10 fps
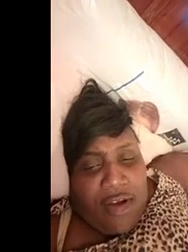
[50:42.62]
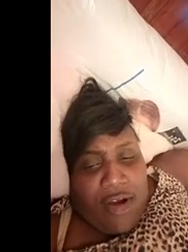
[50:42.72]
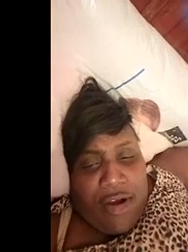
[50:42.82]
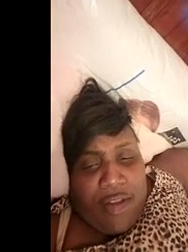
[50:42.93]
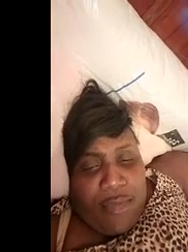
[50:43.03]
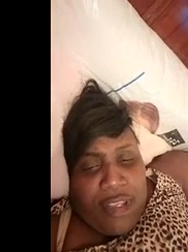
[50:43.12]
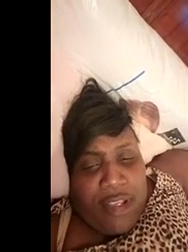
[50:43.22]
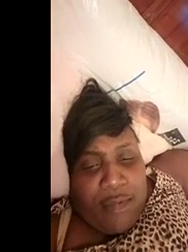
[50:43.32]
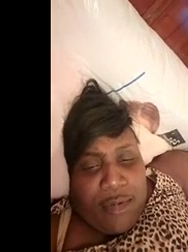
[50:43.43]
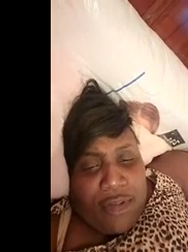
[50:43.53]

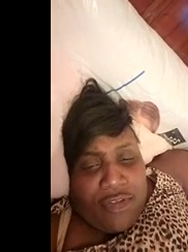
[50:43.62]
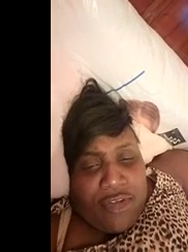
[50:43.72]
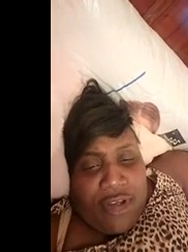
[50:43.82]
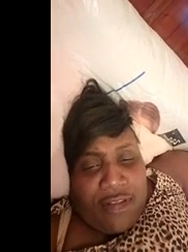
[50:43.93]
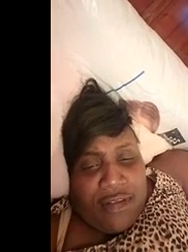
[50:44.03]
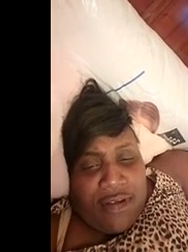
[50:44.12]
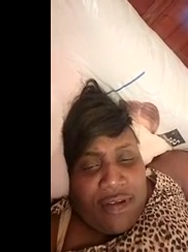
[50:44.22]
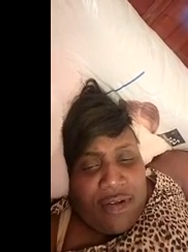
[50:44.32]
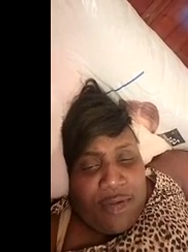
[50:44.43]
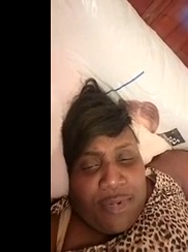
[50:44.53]
cornmeal, what jars
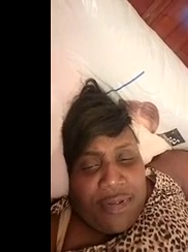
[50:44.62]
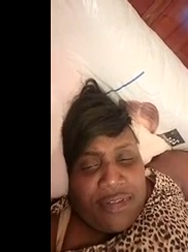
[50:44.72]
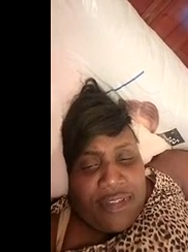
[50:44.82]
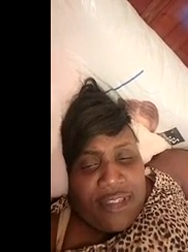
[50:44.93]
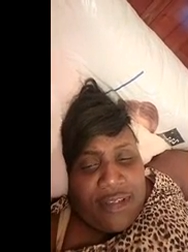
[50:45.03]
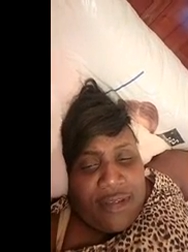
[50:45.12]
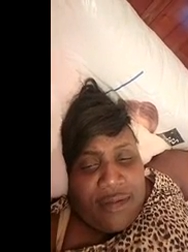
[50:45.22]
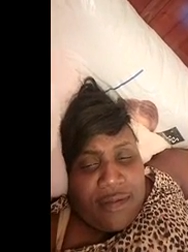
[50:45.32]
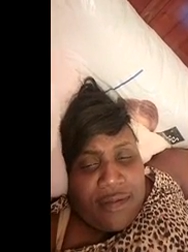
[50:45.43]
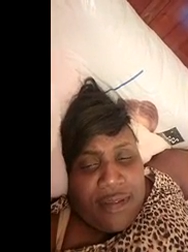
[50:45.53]
or a cup of tea,
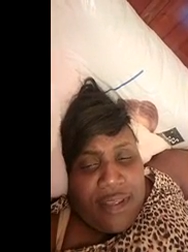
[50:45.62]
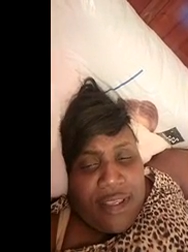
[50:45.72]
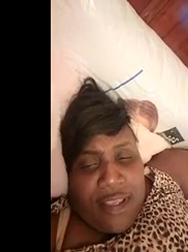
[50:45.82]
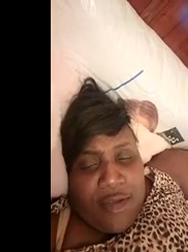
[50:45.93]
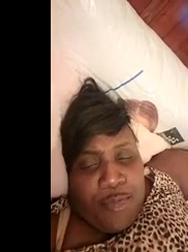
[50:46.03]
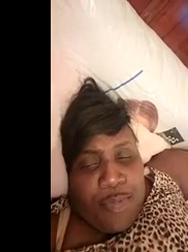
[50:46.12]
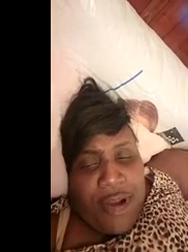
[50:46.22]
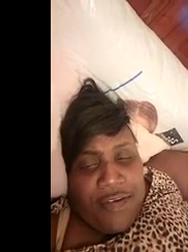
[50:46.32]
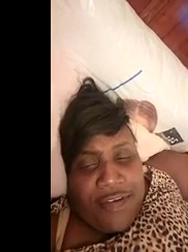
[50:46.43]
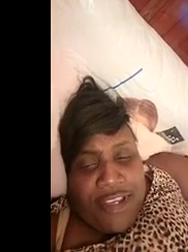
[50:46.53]

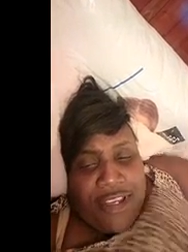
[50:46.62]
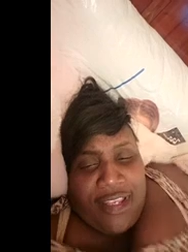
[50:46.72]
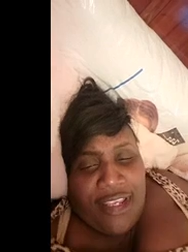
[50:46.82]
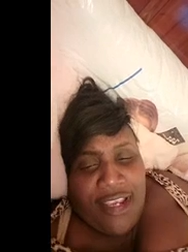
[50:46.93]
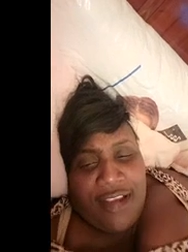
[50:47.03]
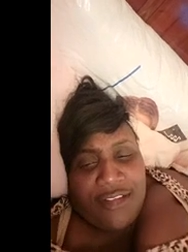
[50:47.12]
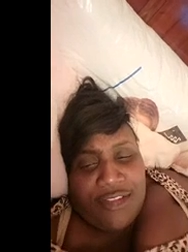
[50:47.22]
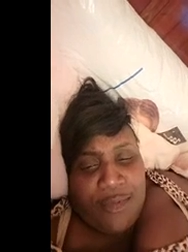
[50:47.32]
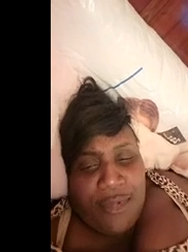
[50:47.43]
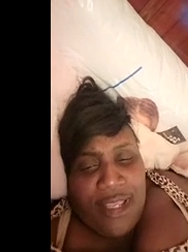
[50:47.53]
burying, yeah, or
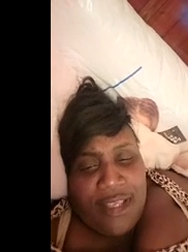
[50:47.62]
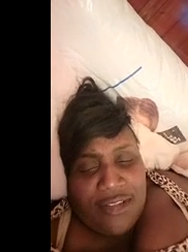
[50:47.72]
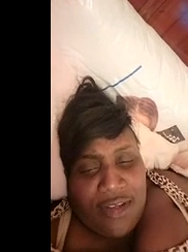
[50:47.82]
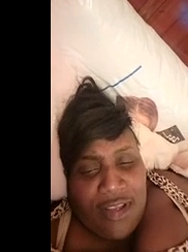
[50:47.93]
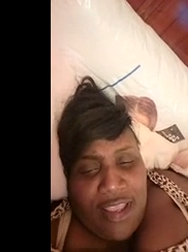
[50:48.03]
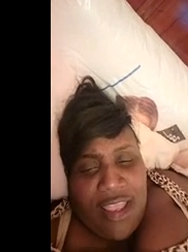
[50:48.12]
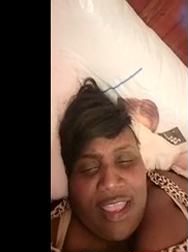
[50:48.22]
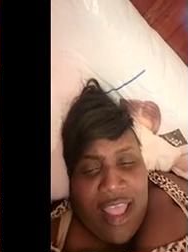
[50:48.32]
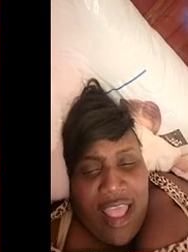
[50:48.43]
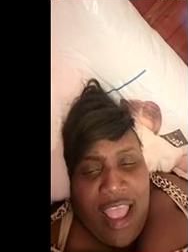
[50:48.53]
something like so.
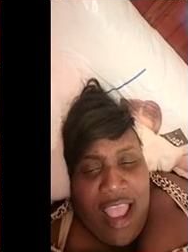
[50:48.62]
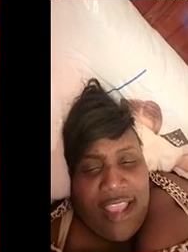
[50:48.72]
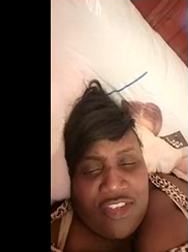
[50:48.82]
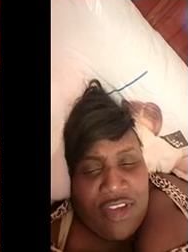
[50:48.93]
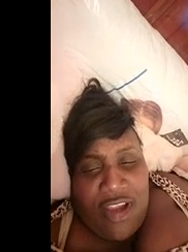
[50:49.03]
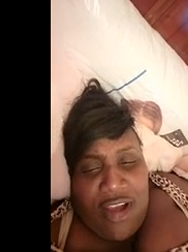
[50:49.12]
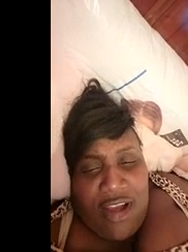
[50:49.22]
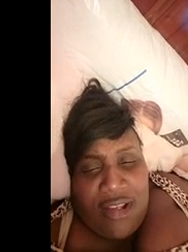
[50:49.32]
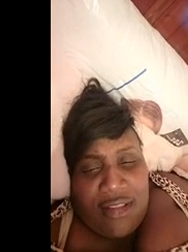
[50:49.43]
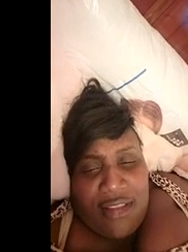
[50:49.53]
I try
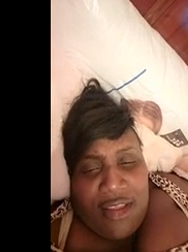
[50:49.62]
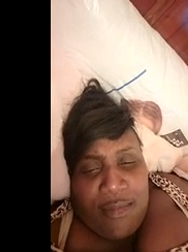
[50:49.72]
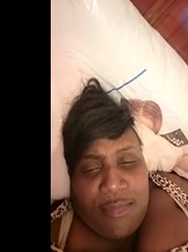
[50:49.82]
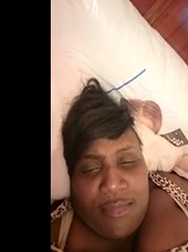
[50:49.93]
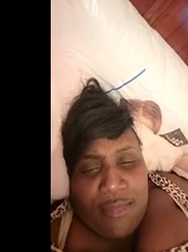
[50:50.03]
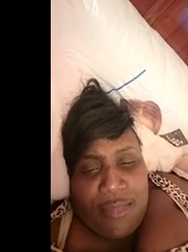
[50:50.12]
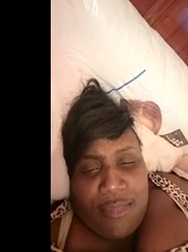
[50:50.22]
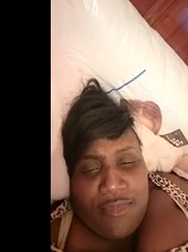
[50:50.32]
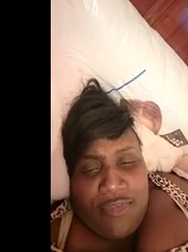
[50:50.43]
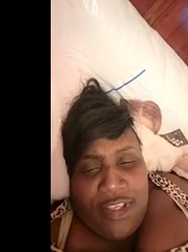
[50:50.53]
all of them.
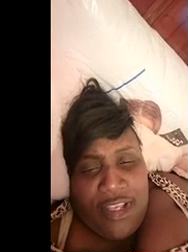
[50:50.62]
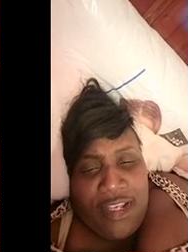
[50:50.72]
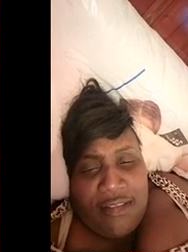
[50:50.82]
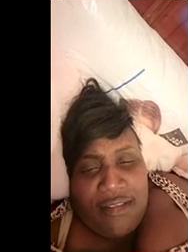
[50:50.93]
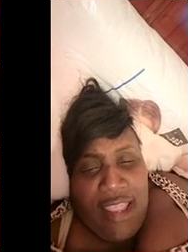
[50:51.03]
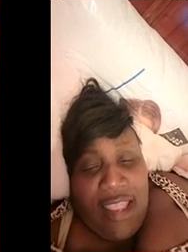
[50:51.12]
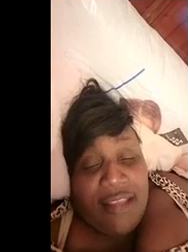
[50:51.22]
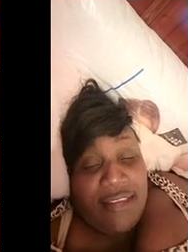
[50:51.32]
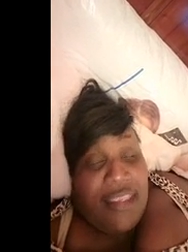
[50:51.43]
Vegan is nice,